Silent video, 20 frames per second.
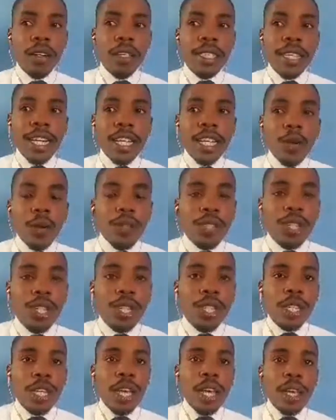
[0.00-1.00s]
they don't
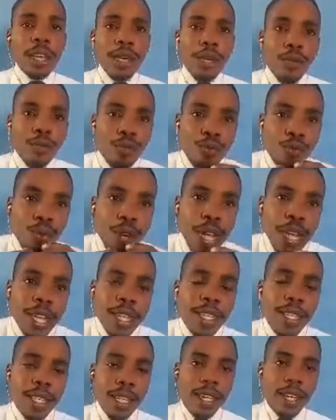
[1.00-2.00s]
see a
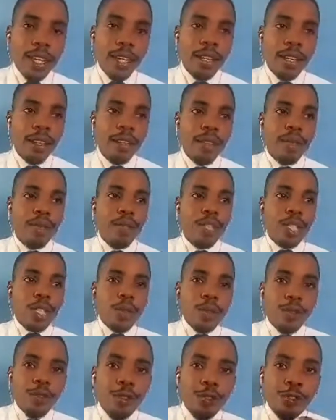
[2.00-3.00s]
reason
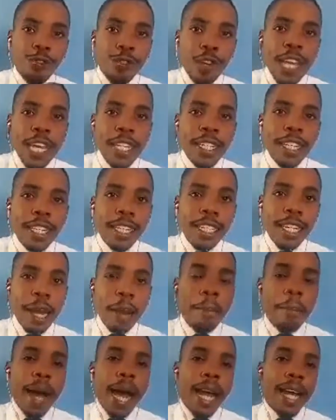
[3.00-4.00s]
to feed
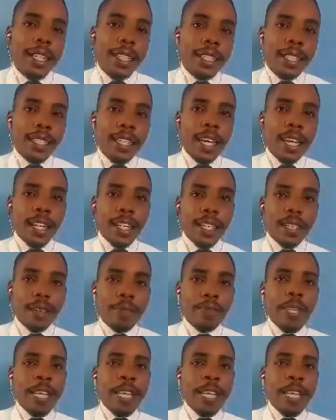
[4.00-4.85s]
their mind daily.